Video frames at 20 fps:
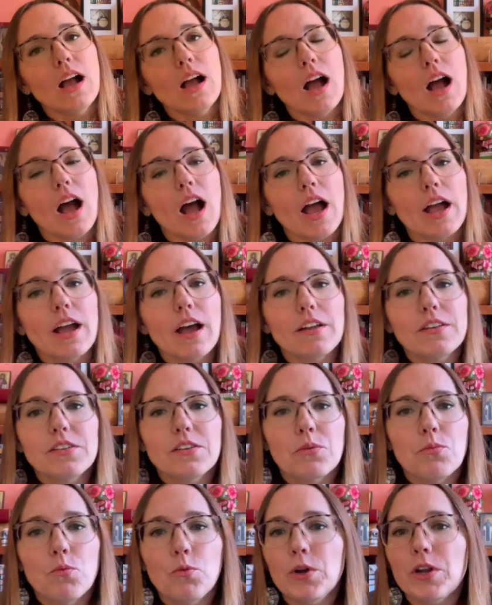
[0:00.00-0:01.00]
I got
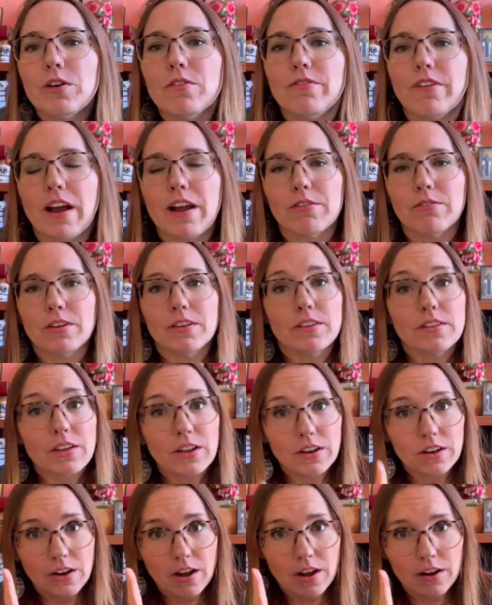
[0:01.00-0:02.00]
some weird virus,
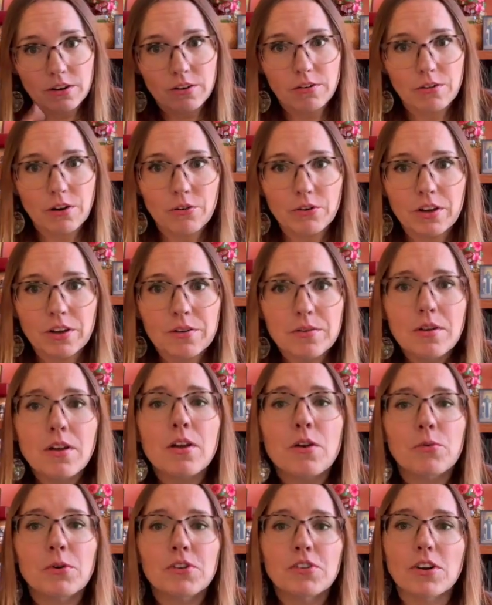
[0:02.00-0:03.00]
not corona,
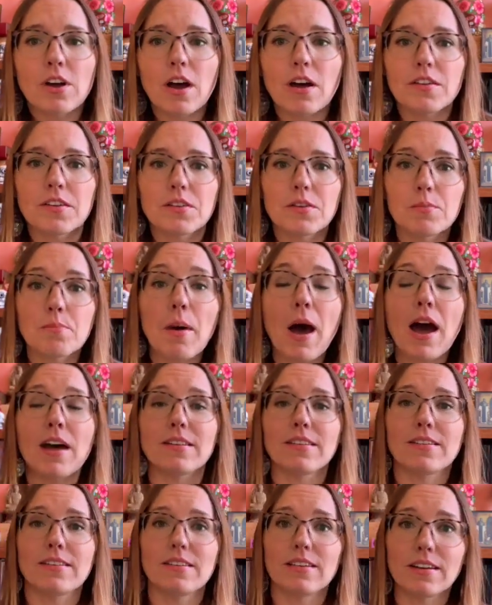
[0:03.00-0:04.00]
which caused
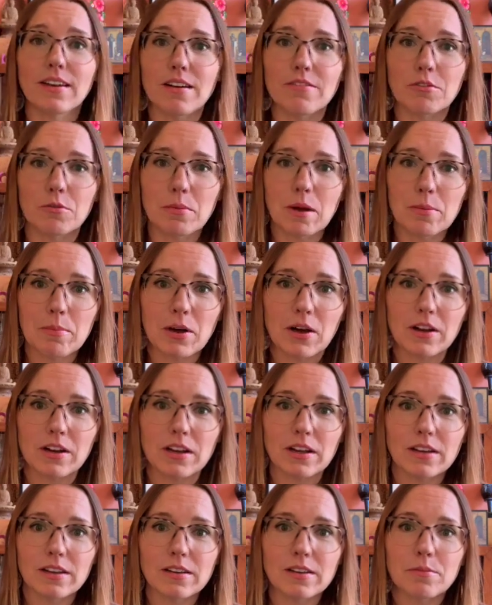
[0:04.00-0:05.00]
spots to cover my body
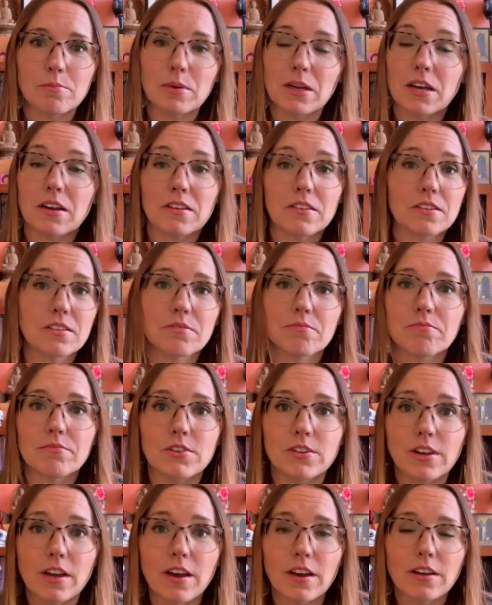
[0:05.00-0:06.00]
because,
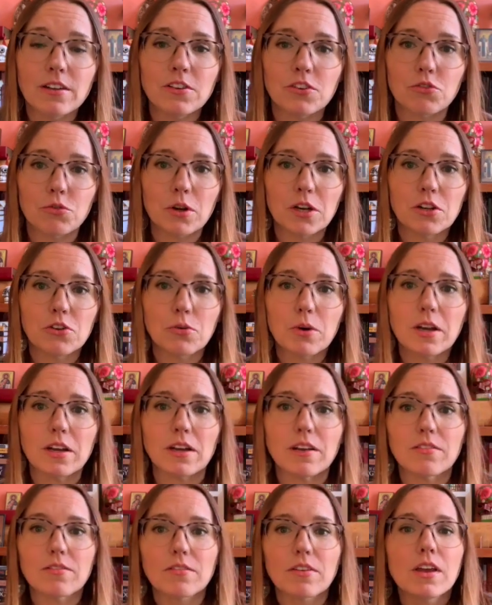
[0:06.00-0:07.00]
2020.
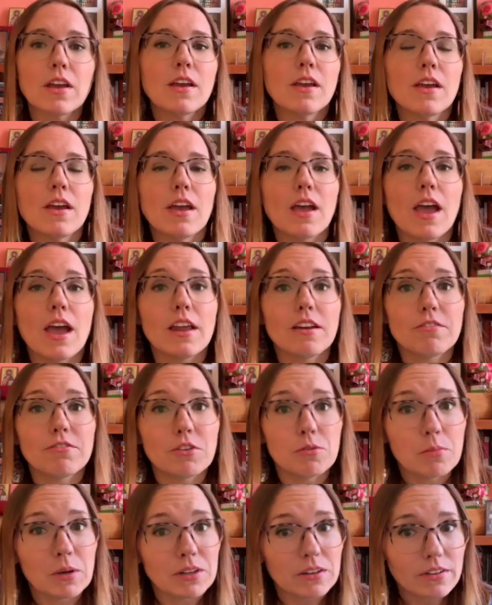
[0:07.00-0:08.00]
And a few
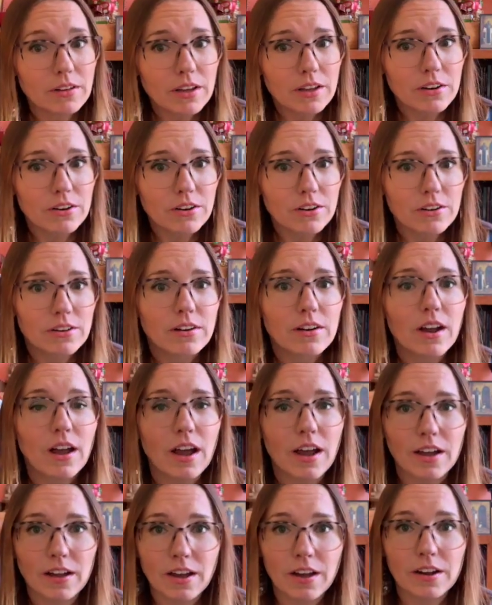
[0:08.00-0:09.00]
months later,
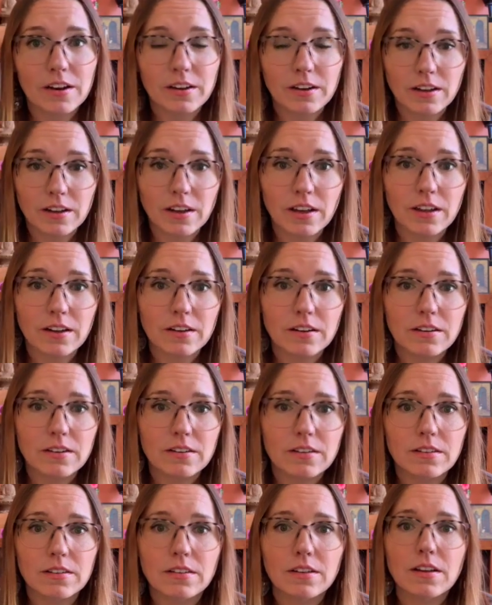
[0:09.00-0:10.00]
I got it again.
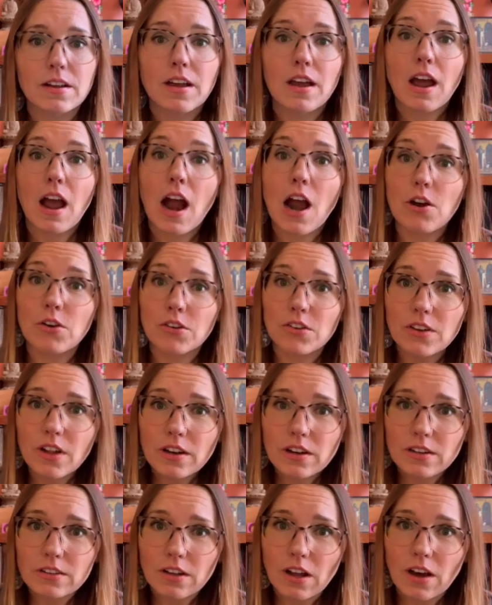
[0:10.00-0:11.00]
Our
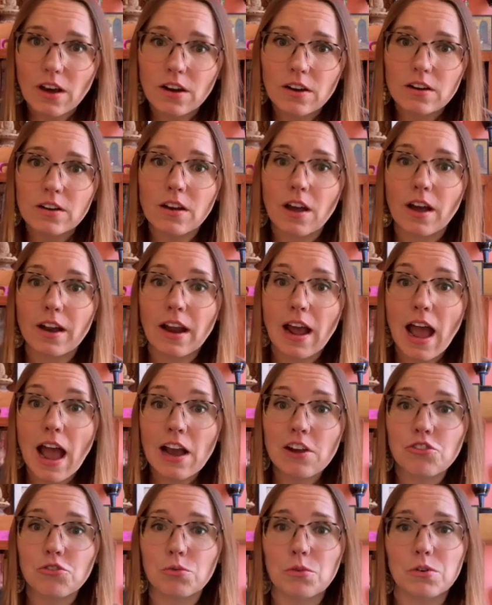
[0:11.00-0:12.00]
son-in-law got
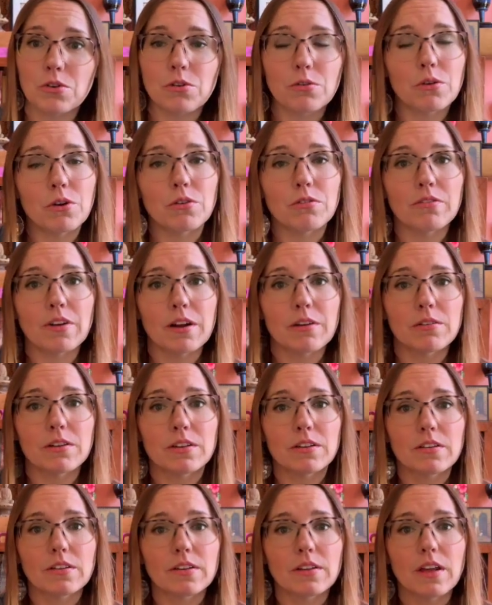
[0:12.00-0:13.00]
actual
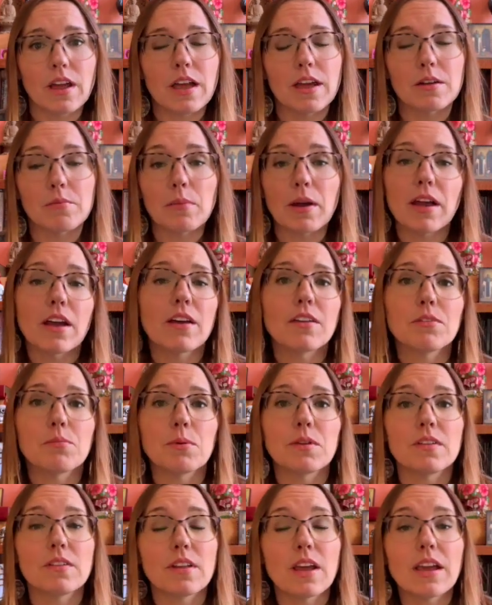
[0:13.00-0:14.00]
coronavirus, and my
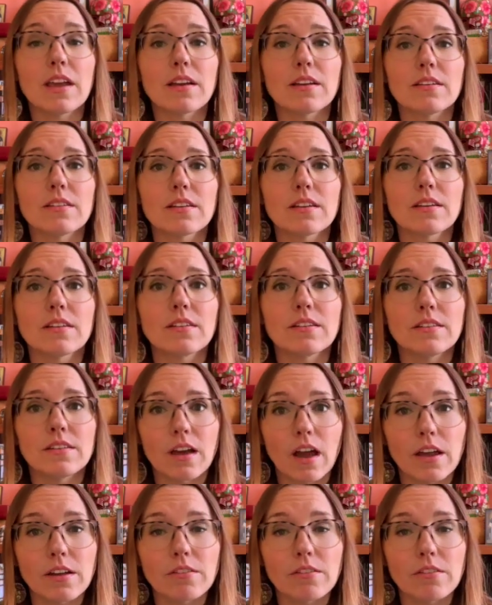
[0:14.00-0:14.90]
husband's aunt died